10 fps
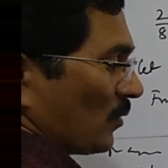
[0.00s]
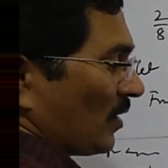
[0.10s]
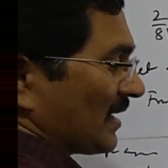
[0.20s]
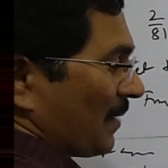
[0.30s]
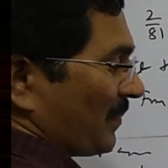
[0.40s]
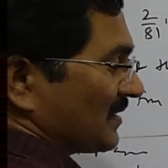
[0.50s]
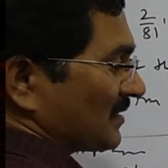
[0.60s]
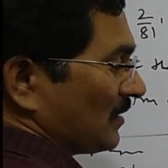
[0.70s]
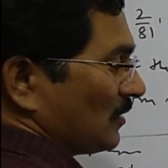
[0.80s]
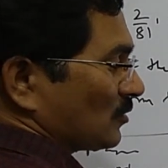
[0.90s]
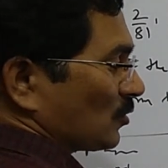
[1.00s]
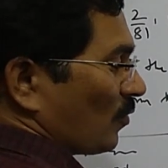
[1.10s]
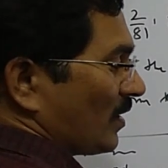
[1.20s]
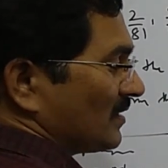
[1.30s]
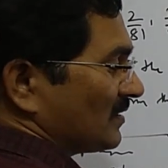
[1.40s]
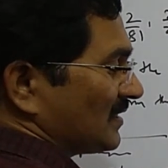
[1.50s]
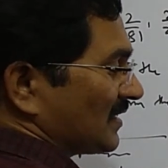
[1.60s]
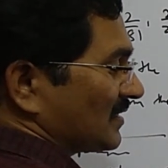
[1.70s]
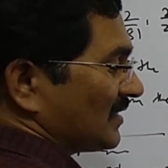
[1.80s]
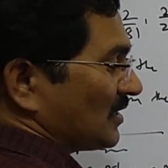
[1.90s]
here. What happens? So
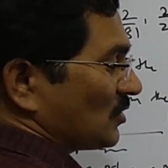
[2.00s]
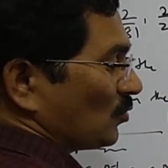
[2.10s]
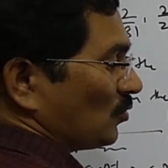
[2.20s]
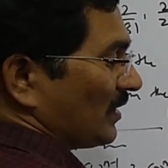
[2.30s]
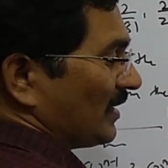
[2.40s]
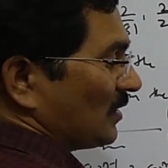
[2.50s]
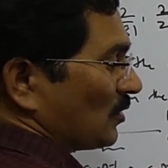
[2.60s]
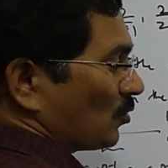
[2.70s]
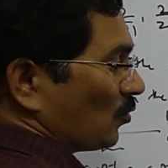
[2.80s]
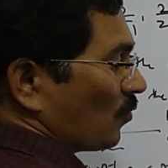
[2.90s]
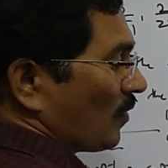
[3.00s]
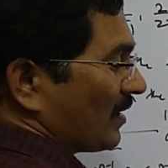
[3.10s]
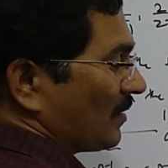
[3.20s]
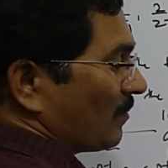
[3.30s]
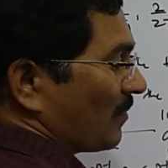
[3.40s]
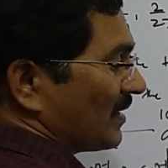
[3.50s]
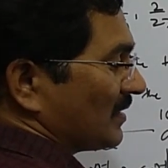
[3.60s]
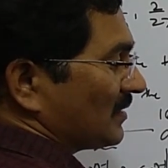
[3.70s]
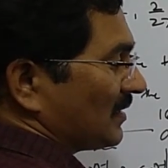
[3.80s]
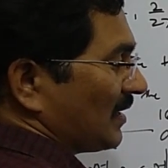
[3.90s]
162 into 1
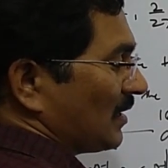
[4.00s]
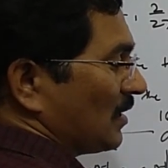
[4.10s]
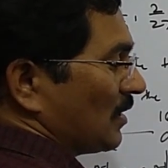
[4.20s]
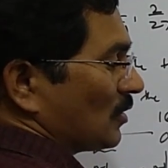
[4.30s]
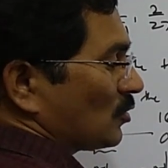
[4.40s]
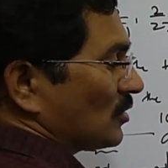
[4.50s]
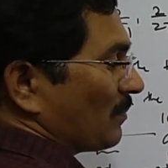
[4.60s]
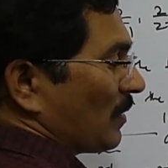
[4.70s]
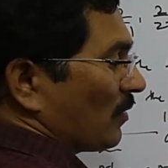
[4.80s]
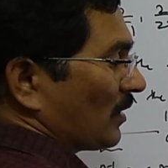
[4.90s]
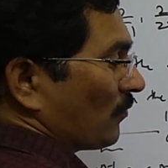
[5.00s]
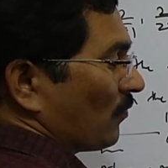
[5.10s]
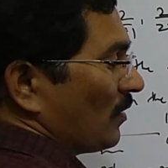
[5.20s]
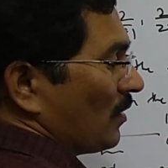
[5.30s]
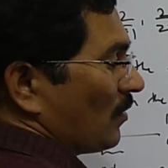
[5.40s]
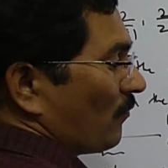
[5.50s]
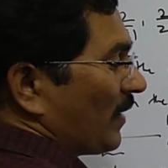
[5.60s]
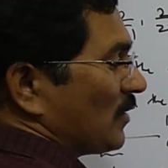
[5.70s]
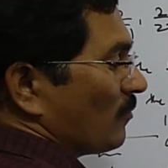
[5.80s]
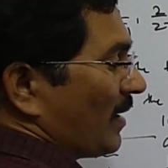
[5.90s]
by 3 to the power of
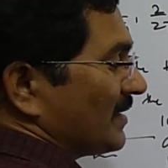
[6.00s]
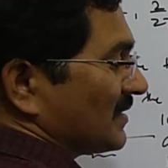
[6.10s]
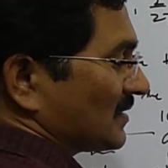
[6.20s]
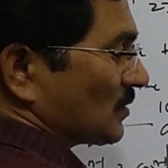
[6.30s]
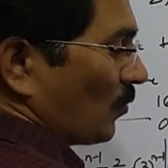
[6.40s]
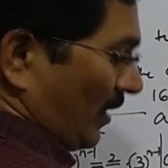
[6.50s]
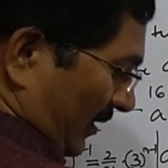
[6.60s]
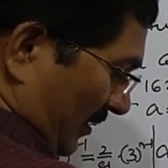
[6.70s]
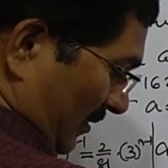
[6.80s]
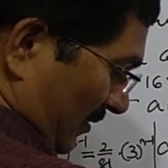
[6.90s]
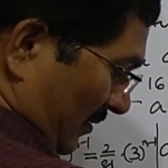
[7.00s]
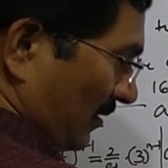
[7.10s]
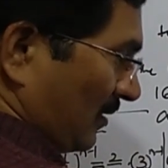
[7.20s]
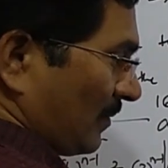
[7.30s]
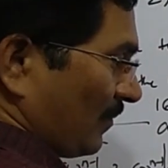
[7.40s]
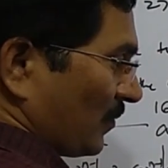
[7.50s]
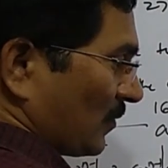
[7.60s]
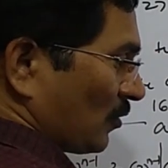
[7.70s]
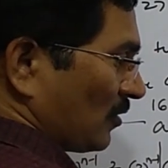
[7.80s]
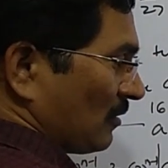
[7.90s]
5 minus 1.
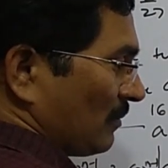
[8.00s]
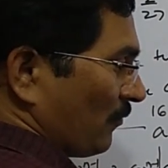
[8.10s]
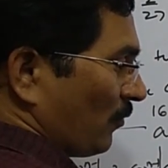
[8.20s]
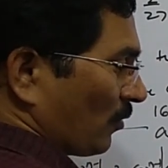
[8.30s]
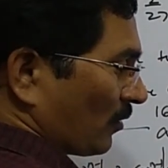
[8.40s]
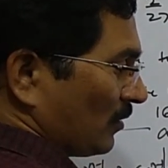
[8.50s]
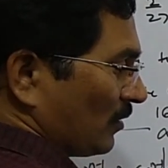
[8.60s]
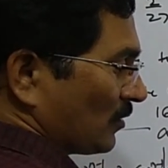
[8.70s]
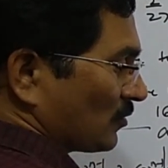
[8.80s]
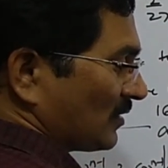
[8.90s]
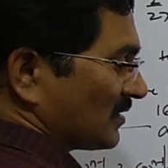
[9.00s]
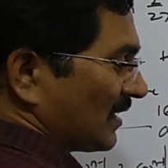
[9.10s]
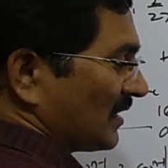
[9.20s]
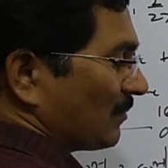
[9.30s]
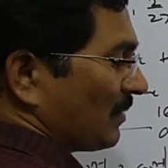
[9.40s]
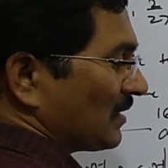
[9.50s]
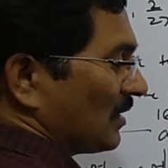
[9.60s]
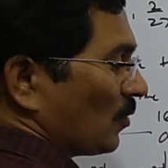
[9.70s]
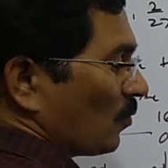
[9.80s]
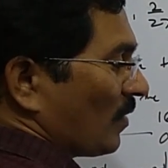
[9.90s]
So it will be 4. So it's nothing but
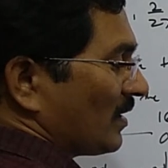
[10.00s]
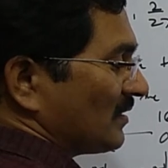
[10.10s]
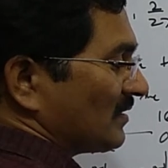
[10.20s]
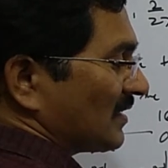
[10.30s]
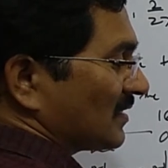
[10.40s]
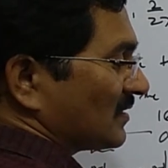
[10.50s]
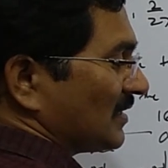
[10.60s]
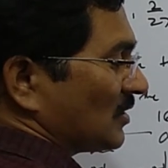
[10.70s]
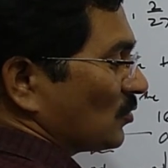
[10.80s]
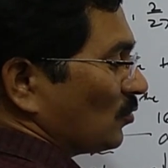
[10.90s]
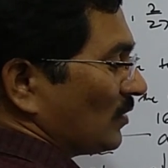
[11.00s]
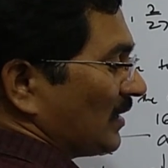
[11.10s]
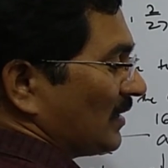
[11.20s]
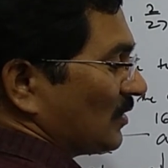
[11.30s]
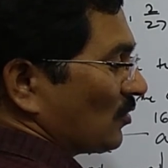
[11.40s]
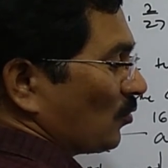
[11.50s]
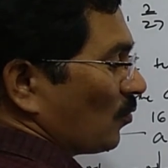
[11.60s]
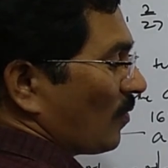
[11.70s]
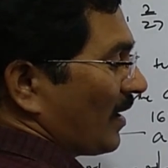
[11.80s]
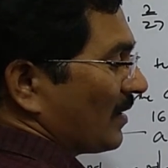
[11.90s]
162 into
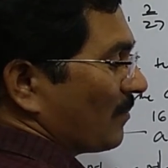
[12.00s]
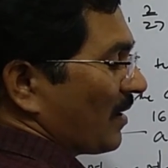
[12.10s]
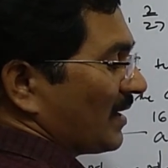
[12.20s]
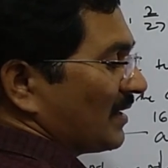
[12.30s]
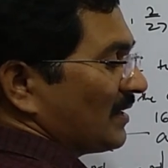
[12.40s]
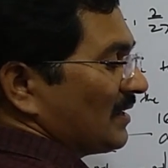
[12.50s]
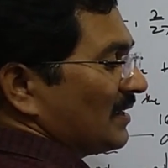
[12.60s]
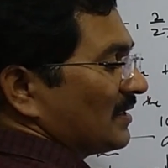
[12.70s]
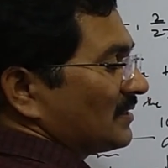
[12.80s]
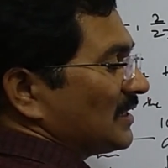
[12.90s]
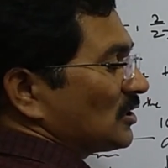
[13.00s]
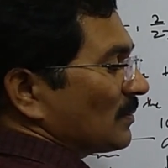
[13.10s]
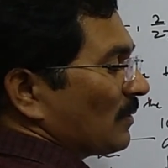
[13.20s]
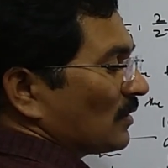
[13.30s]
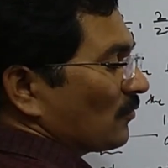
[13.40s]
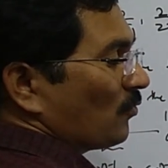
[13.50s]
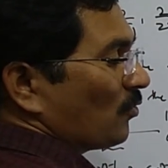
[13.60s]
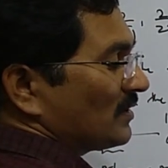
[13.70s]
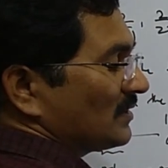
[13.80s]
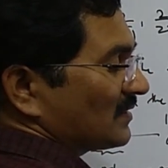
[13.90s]
1 by 3 to the power of
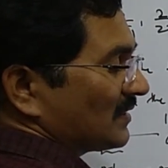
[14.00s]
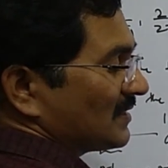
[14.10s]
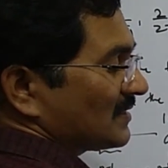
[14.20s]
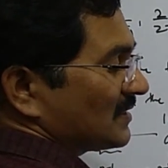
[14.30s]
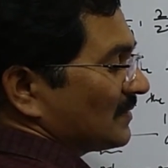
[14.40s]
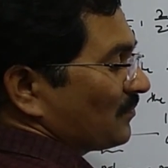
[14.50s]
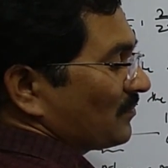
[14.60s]
4, in the sense